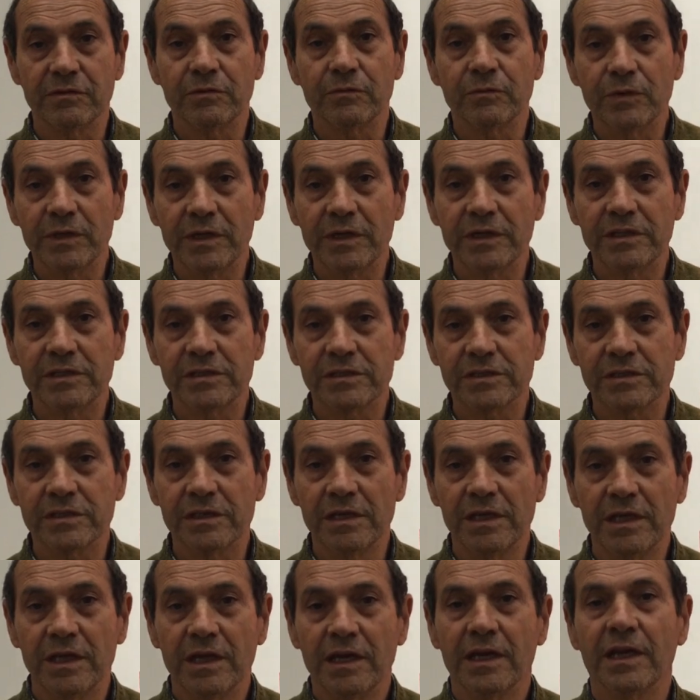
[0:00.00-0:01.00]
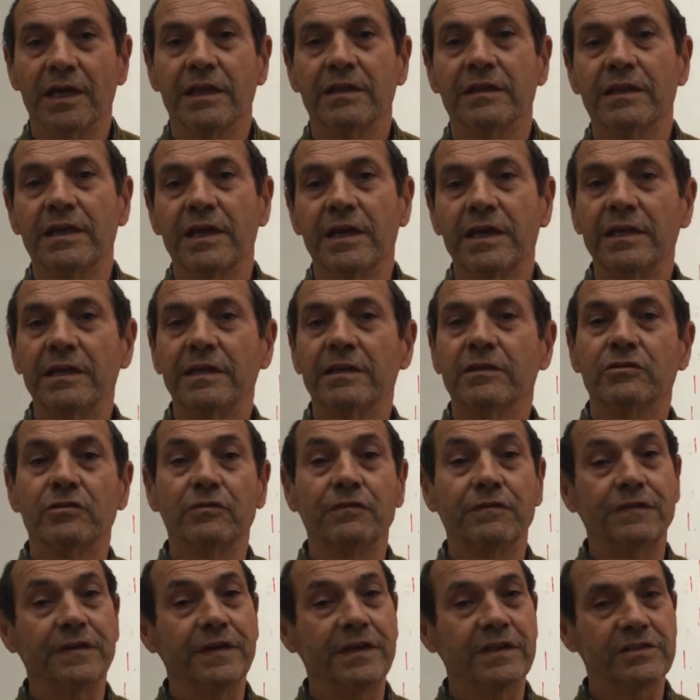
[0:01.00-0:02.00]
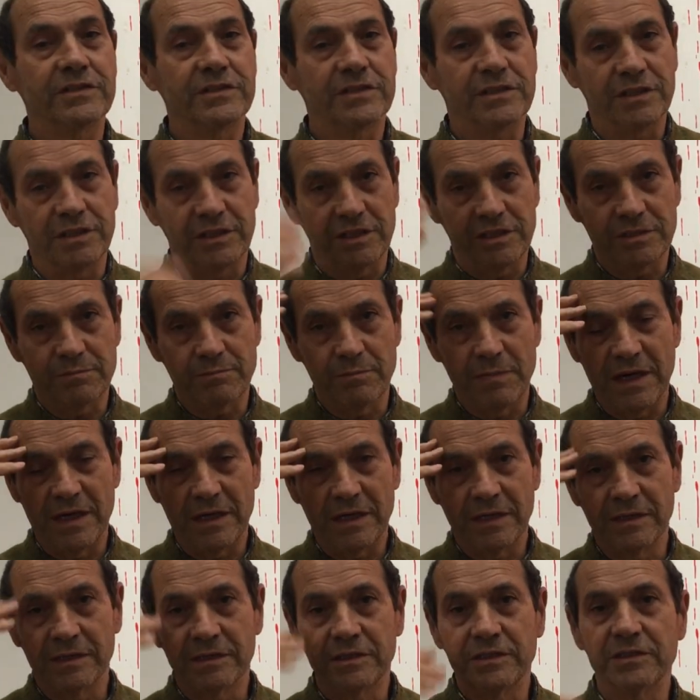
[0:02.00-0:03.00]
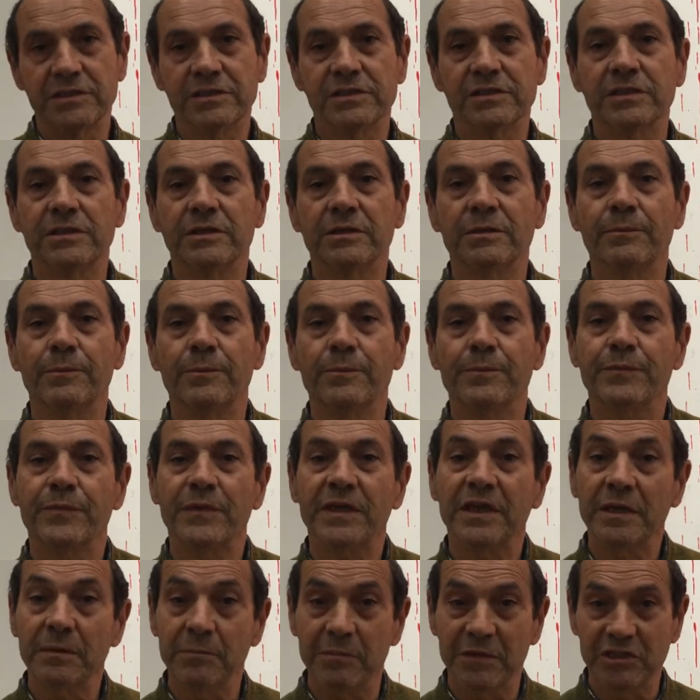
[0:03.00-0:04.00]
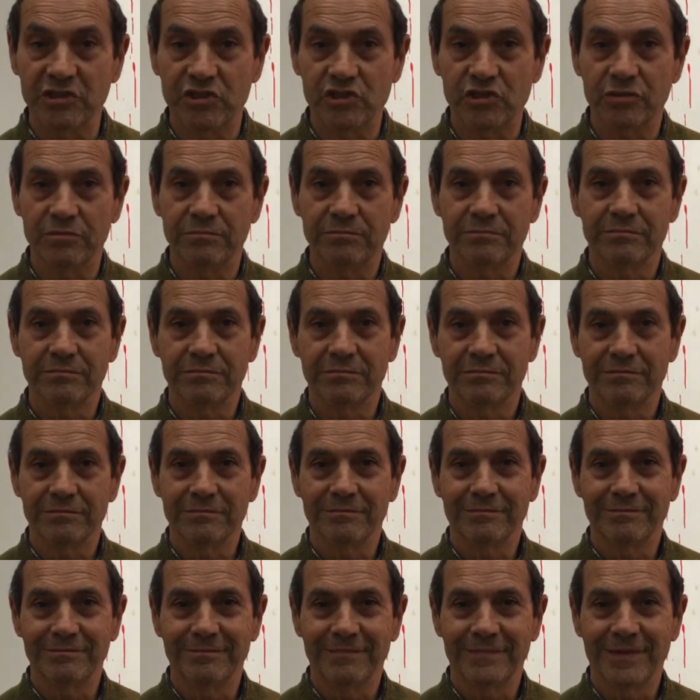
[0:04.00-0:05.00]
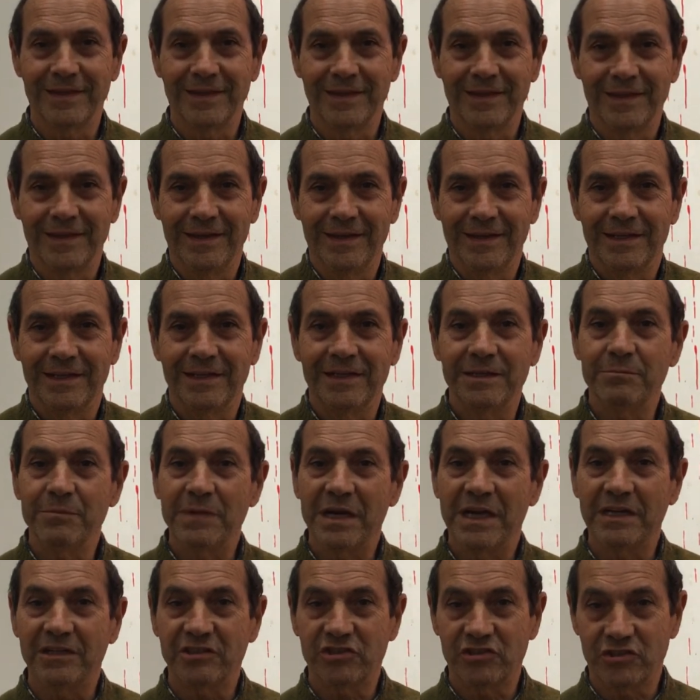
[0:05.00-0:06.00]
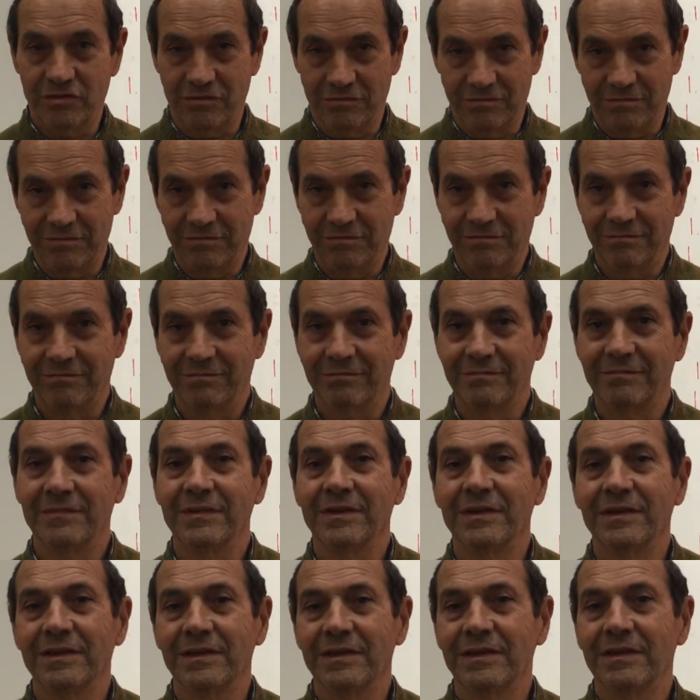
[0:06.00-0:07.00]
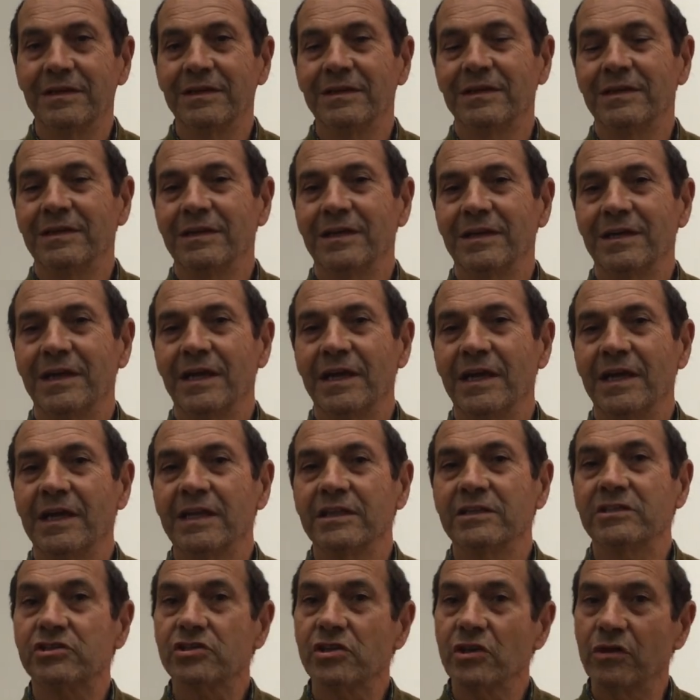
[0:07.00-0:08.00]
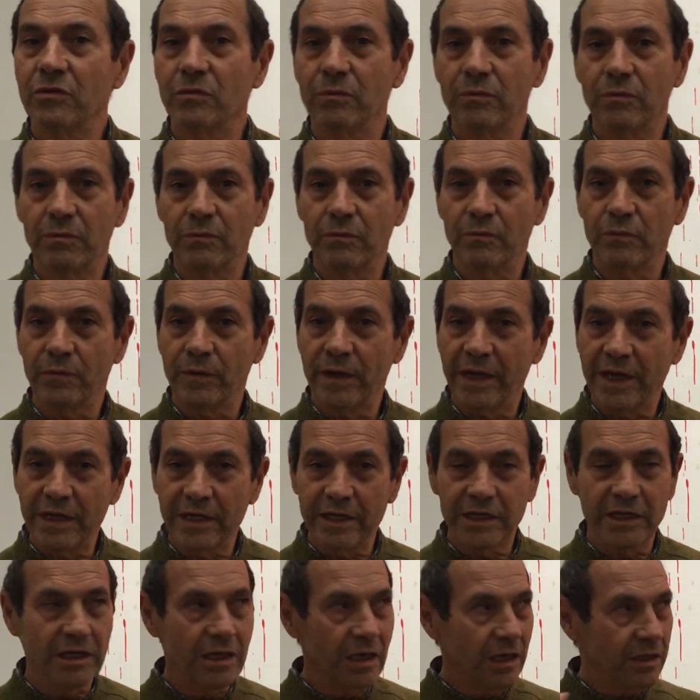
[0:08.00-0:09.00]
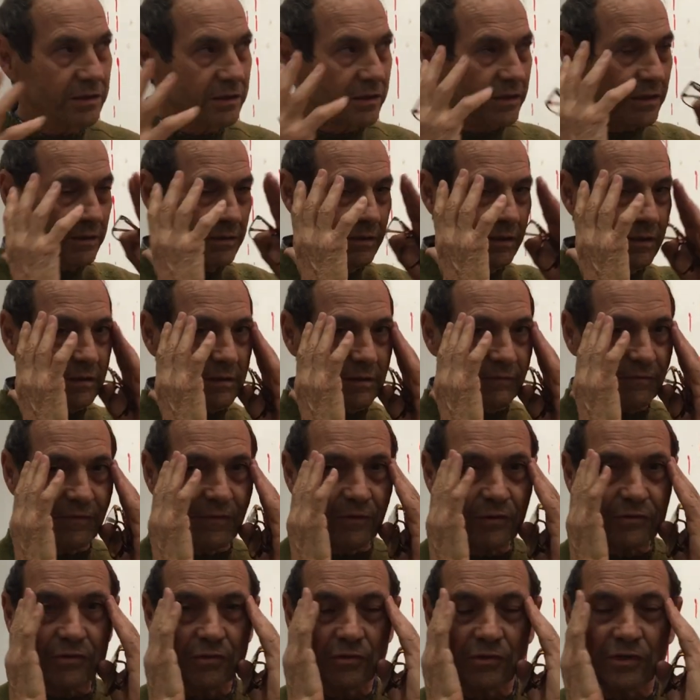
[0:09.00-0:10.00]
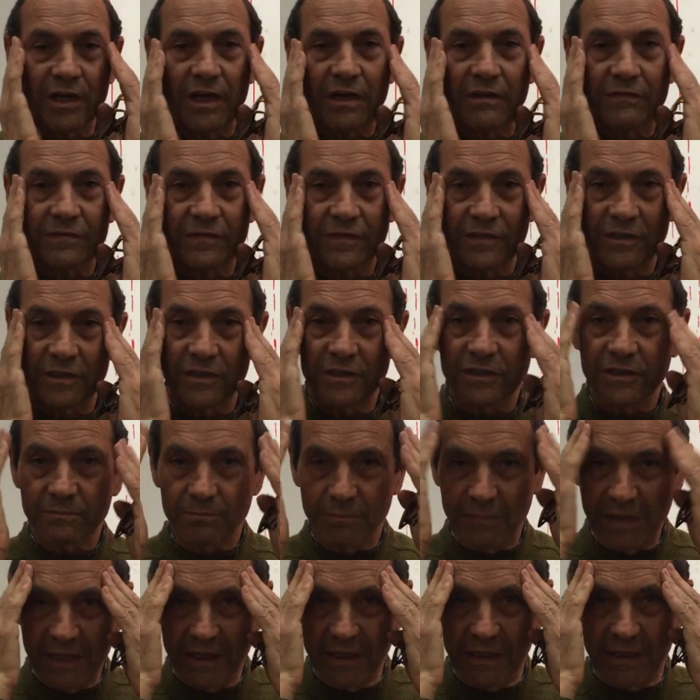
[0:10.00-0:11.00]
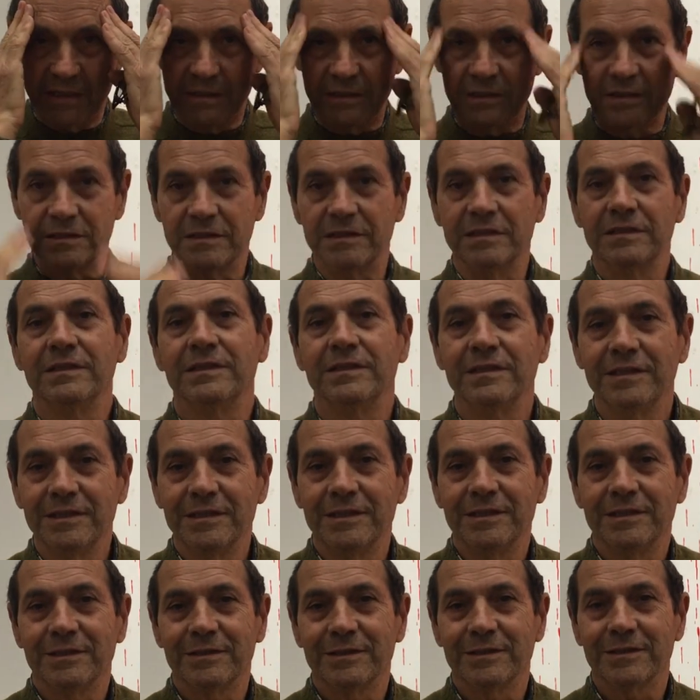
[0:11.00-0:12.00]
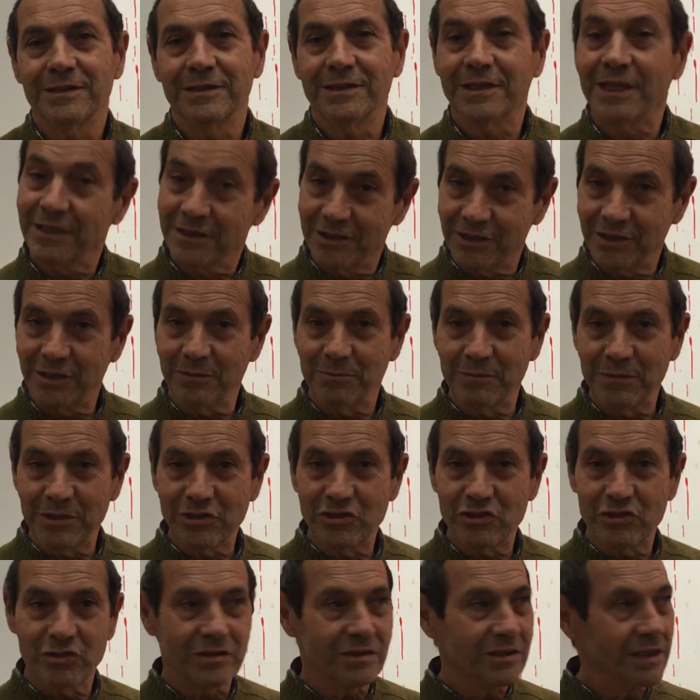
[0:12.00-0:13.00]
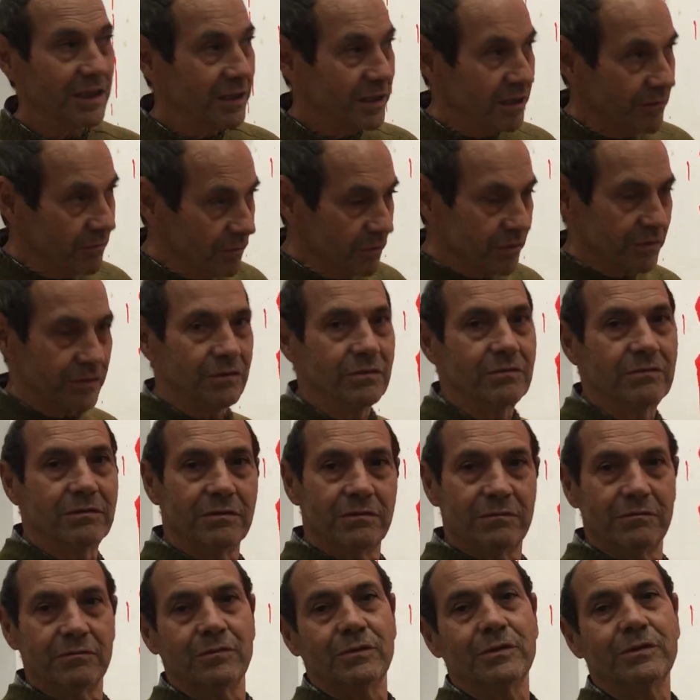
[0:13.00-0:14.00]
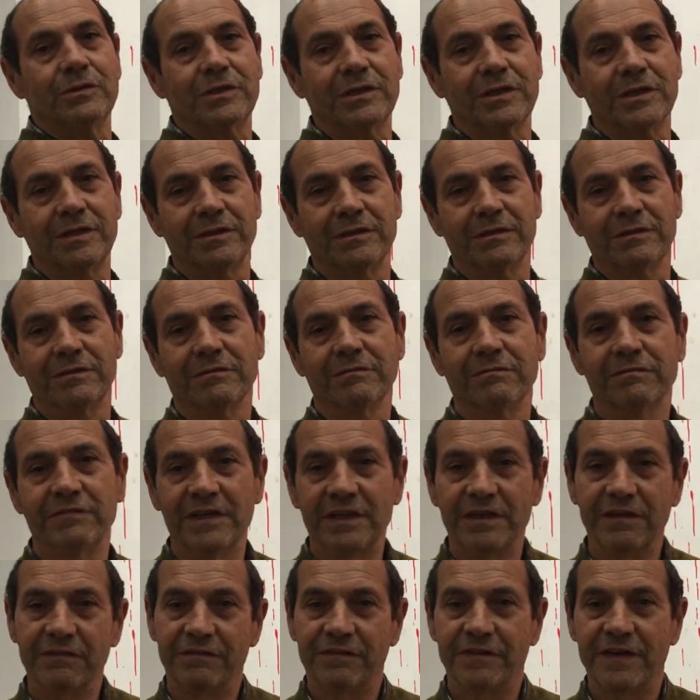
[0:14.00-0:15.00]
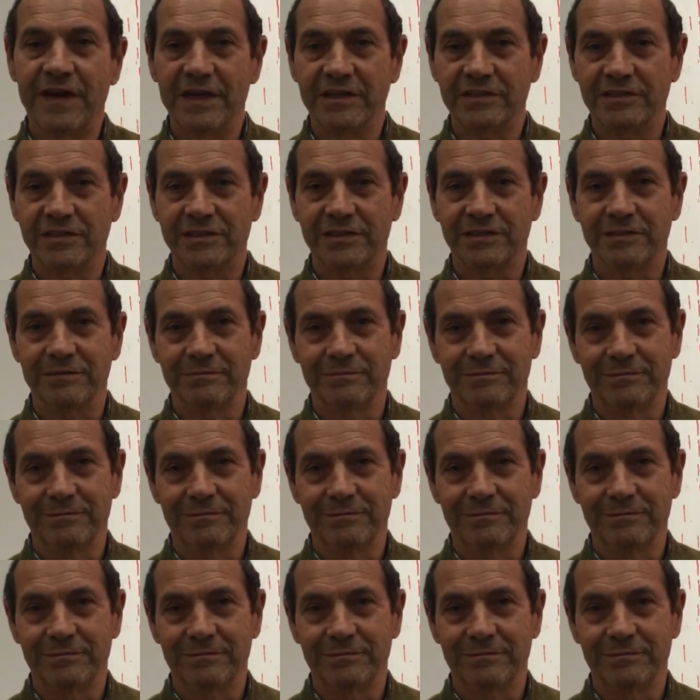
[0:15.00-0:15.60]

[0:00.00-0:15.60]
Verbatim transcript: for weeks, and then to fix in his mind this um, image, l'image. Yes, so the and first... So when he got in his, photographed in his mind that image, then he would work very fast.